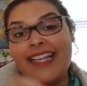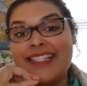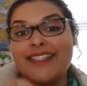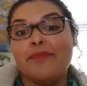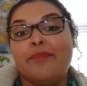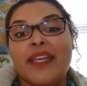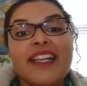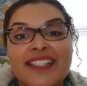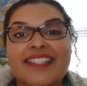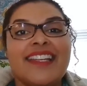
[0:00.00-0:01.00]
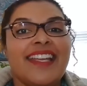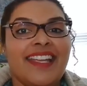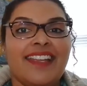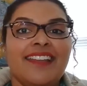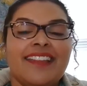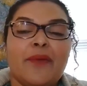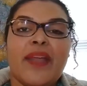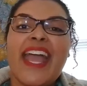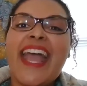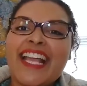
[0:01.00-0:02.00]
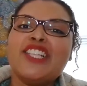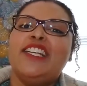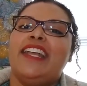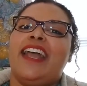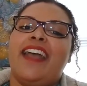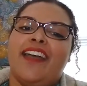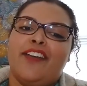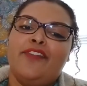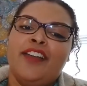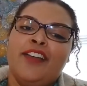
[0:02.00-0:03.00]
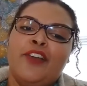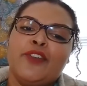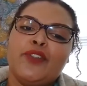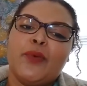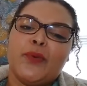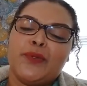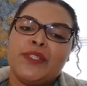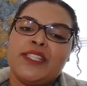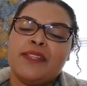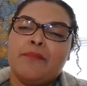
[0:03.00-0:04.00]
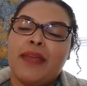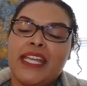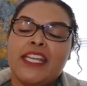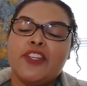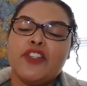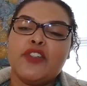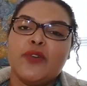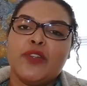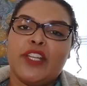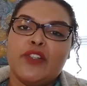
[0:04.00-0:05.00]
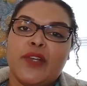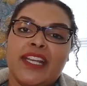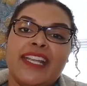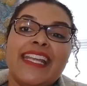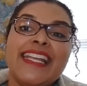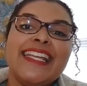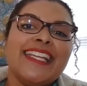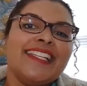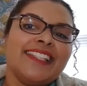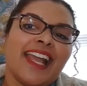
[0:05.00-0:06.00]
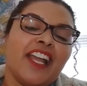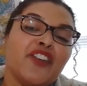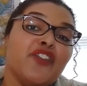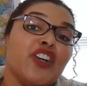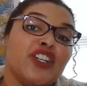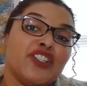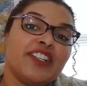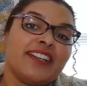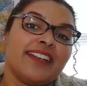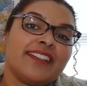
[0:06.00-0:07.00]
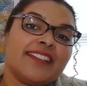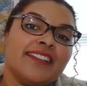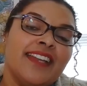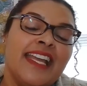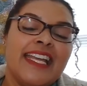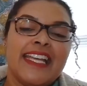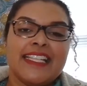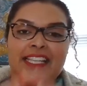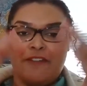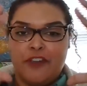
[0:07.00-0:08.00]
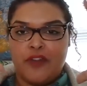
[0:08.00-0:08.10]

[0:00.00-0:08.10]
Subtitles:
is the biggest key that we actually have towards making sure that you can increase that conversion rates, is if you've